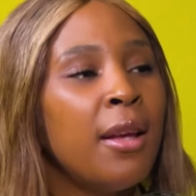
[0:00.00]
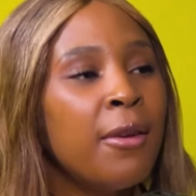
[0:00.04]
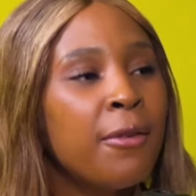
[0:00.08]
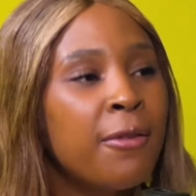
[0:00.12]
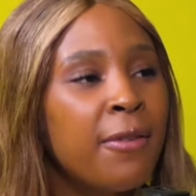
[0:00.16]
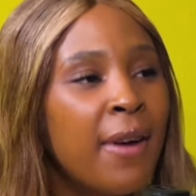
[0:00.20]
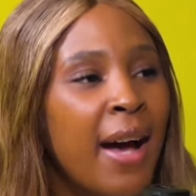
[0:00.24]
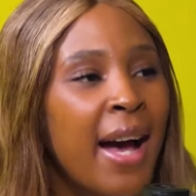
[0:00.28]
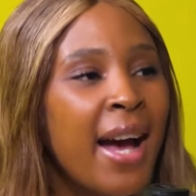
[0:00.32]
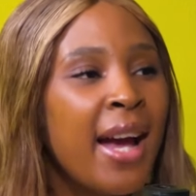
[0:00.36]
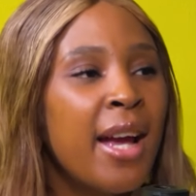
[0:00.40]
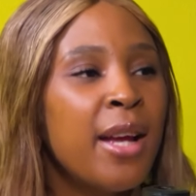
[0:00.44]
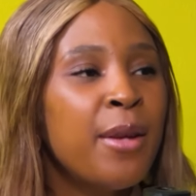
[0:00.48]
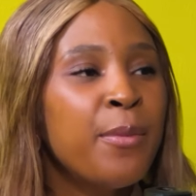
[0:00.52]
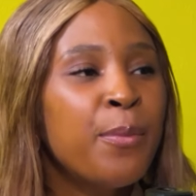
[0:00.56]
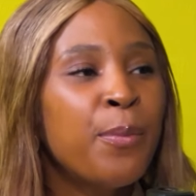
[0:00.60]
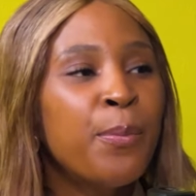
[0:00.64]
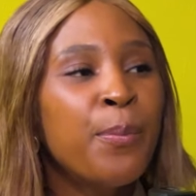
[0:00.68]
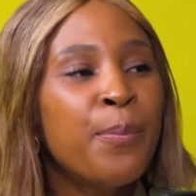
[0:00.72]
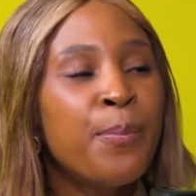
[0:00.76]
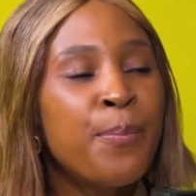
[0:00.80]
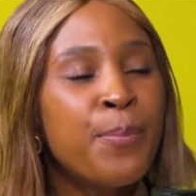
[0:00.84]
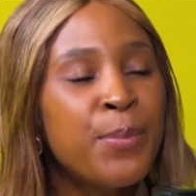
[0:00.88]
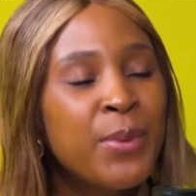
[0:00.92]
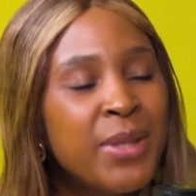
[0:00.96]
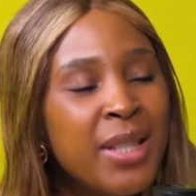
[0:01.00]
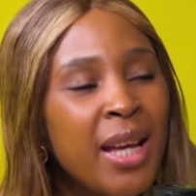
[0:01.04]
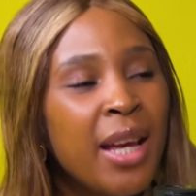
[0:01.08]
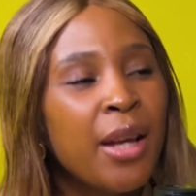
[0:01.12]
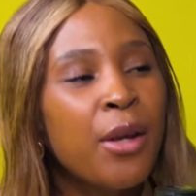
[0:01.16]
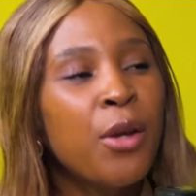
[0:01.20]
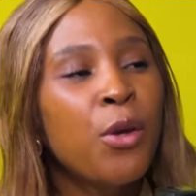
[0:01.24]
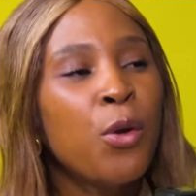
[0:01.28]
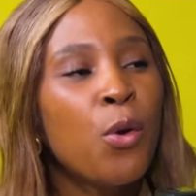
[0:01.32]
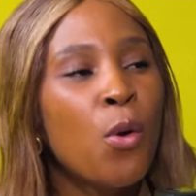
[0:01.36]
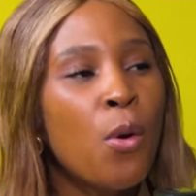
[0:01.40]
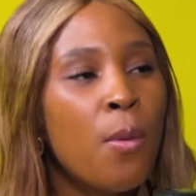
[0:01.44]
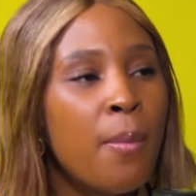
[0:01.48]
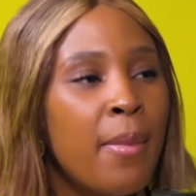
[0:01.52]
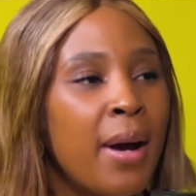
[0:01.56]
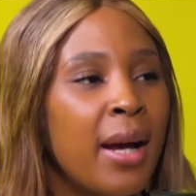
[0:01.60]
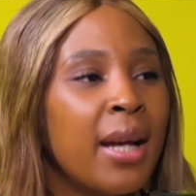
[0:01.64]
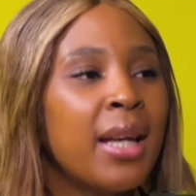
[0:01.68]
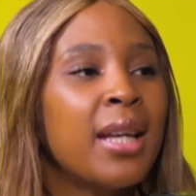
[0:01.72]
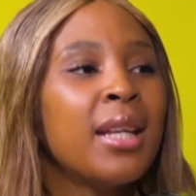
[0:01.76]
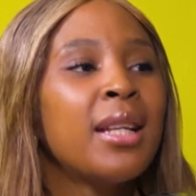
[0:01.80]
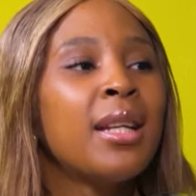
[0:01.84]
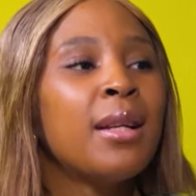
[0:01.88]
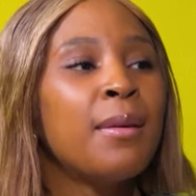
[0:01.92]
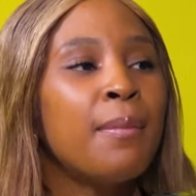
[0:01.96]
if I take your
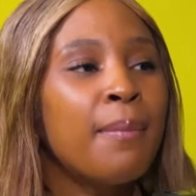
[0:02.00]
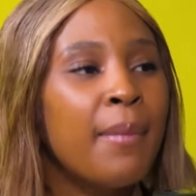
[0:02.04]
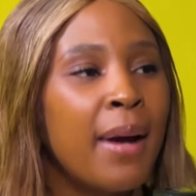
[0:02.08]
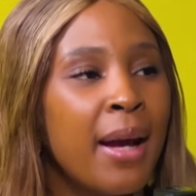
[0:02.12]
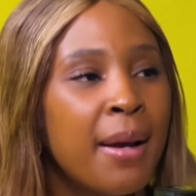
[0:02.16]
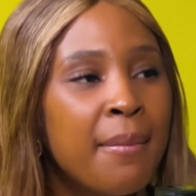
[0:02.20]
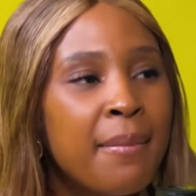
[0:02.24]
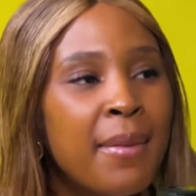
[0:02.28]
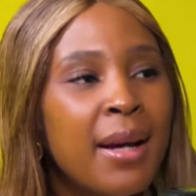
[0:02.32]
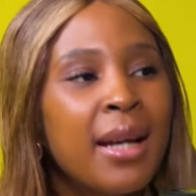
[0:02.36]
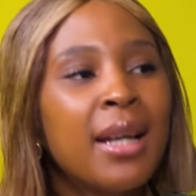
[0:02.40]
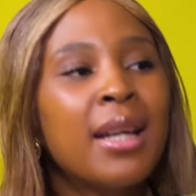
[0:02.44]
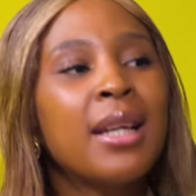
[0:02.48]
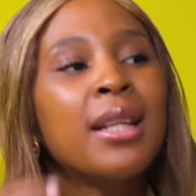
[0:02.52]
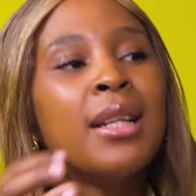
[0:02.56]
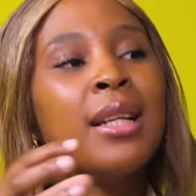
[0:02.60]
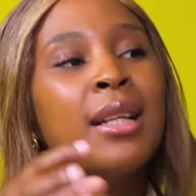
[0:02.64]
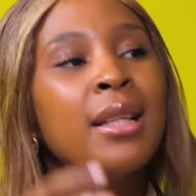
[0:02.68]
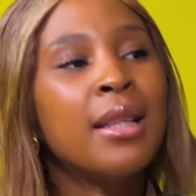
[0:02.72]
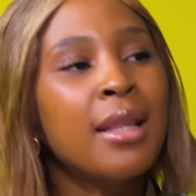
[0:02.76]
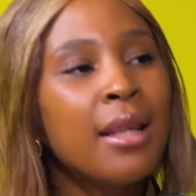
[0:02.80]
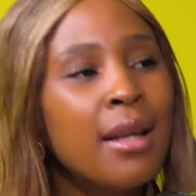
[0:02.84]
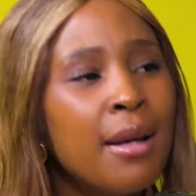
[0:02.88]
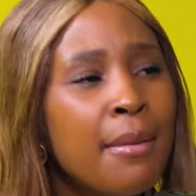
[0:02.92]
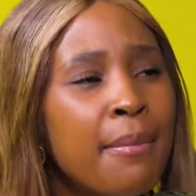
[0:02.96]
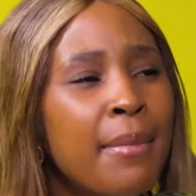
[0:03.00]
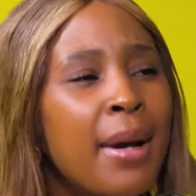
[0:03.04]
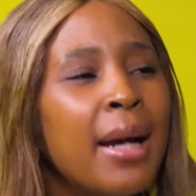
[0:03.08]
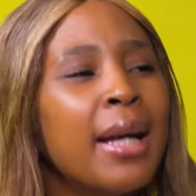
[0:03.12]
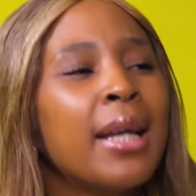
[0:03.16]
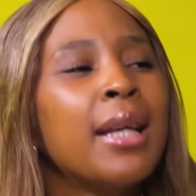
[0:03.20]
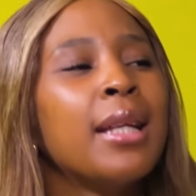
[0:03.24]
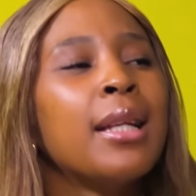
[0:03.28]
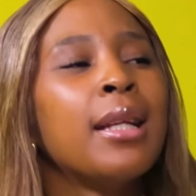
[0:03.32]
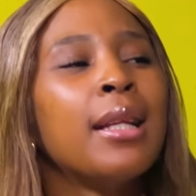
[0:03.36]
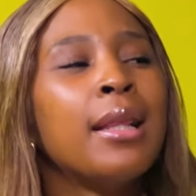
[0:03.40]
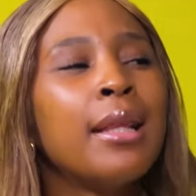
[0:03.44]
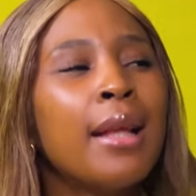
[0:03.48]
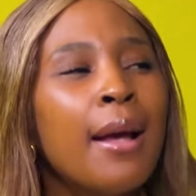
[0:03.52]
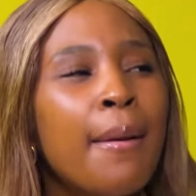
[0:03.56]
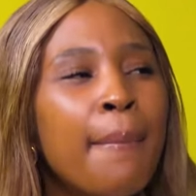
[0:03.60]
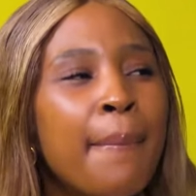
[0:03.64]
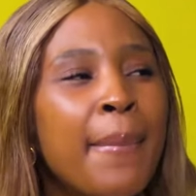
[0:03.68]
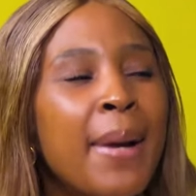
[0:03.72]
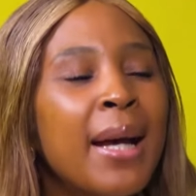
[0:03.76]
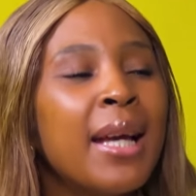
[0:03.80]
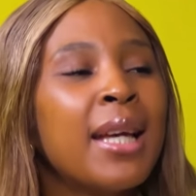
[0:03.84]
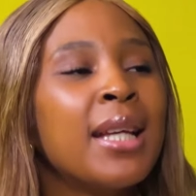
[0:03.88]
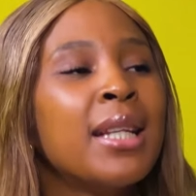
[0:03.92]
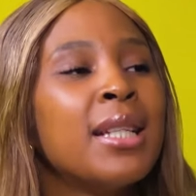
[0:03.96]
market and my market and their market and their
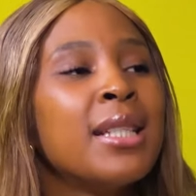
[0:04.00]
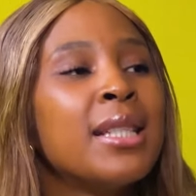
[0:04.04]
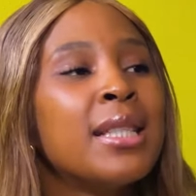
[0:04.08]
market,